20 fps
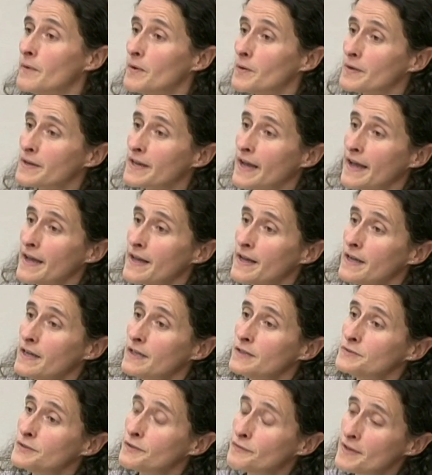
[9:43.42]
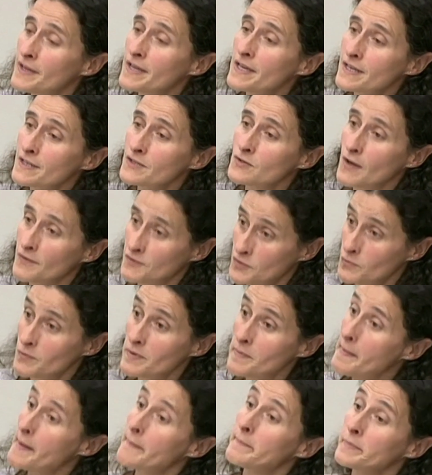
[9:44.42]
Okay. The thing is, you have to
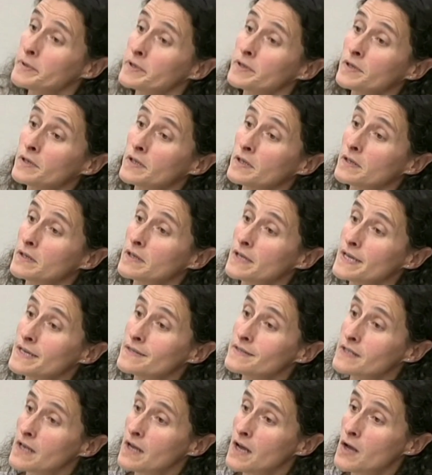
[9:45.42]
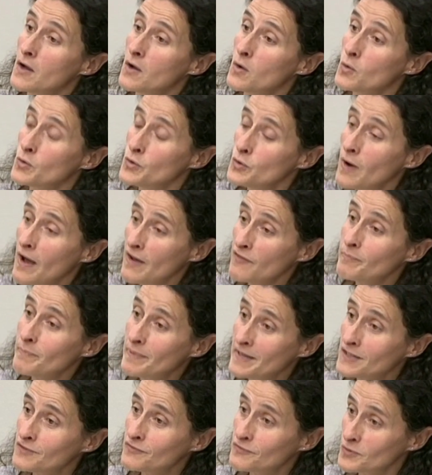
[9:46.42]
remember is you have
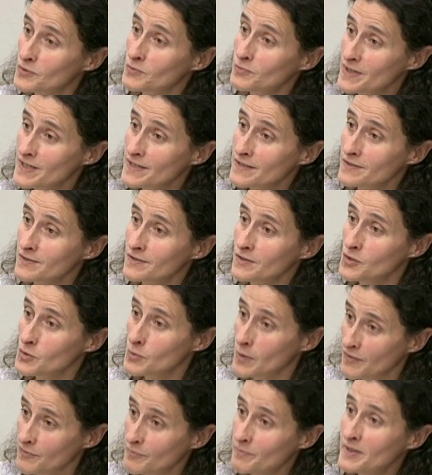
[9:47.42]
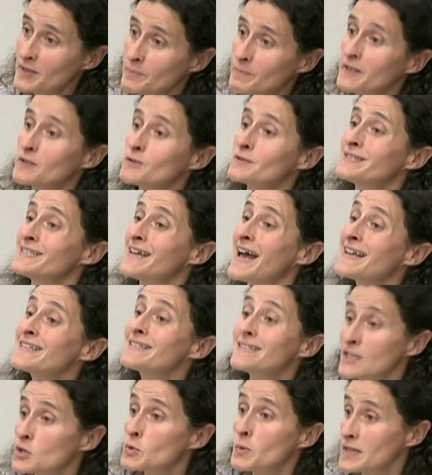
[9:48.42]
peat for a reason. You have peat because it has
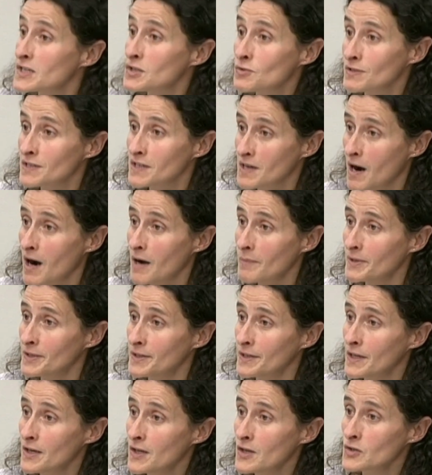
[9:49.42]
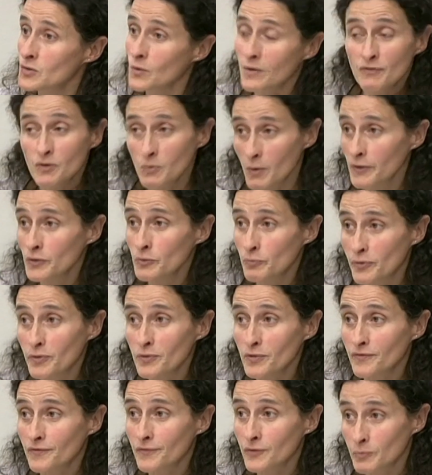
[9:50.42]
sequestered carbon. So if you want the
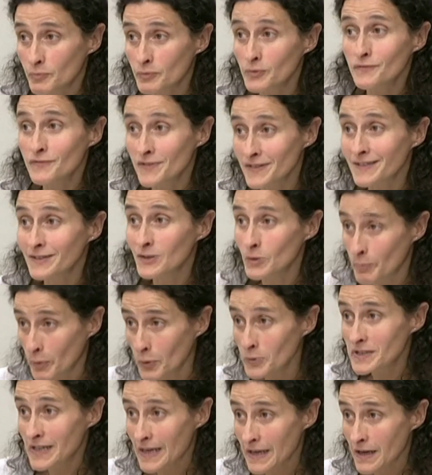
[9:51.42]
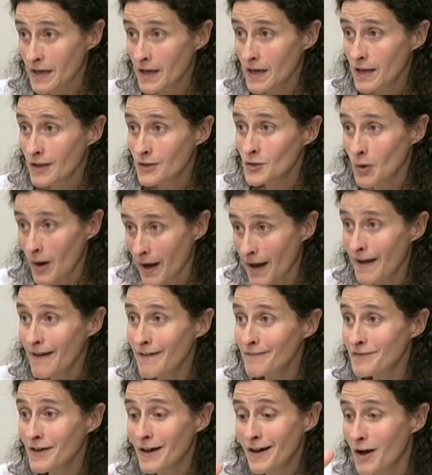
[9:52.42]
proof is in the pudding. You
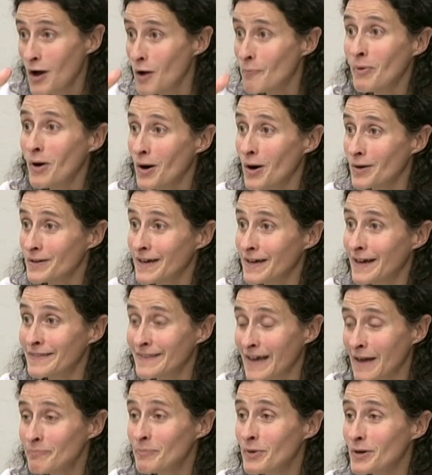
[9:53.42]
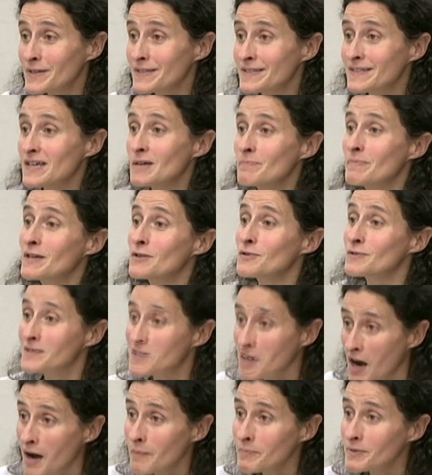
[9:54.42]
have a bog, and that bog is there because
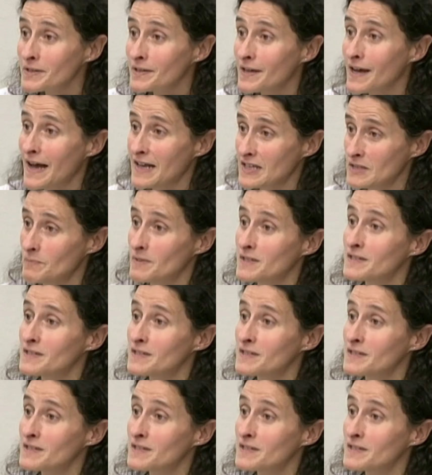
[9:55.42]
carbon has been sequestered.